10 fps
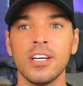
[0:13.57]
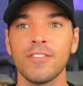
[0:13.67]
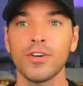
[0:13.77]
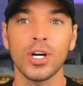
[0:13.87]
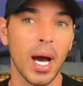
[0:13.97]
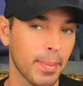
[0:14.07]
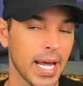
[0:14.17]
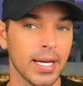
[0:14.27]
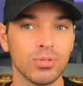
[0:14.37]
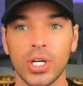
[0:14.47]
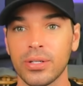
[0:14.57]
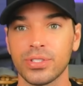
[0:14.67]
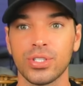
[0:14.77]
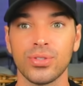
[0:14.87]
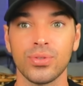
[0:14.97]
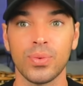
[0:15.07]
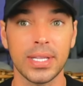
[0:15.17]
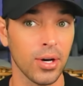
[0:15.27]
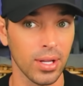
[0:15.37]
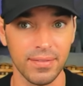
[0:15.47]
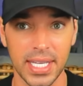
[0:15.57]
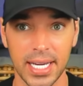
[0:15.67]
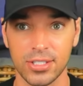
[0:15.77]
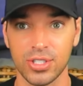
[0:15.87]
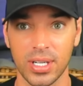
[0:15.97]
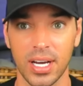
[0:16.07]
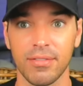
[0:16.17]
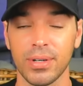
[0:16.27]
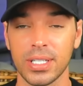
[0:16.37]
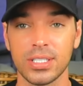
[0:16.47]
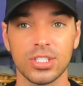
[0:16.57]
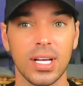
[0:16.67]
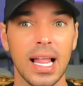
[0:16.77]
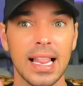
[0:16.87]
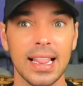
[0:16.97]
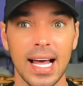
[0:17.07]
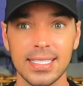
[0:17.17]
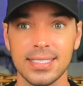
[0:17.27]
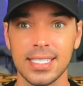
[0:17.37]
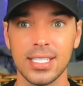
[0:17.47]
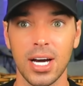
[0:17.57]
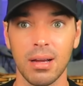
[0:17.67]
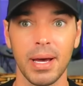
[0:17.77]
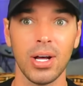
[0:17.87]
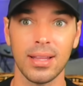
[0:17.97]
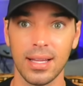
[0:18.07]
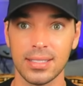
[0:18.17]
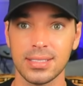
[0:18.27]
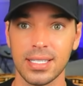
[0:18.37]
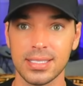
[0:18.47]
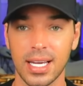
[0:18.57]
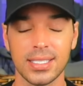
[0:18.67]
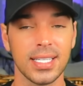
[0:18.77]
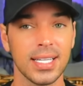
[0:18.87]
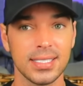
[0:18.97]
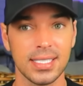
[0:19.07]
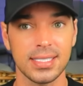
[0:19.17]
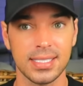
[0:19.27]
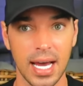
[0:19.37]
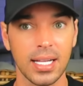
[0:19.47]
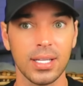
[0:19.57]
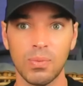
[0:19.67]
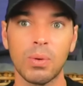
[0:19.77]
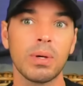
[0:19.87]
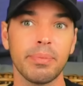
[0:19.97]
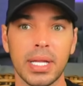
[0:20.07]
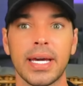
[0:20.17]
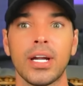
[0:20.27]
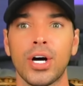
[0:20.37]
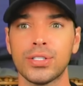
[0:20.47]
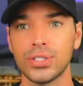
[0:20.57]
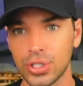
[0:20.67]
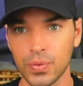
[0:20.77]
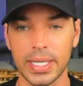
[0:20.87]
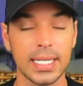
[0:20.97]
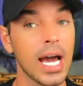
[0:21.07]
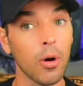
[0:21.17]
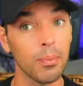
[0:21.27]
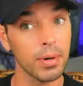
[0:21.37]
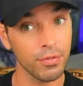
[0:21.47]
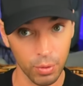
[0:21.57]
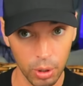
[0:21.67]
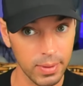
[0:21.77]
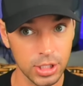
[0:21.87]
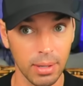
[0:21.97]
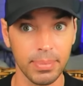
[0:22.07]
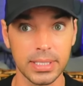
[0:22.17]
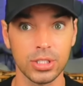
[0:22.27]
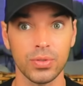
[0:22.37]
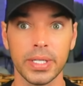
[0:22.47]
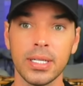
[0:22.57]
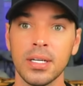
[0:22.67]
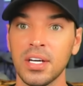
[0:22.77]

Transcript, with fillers: for Up and Atom Channel Two with all of the extra coverage. Lots to talk about, lots to discuss, and that's exactly what we plan on doing. Now, before we jump into it,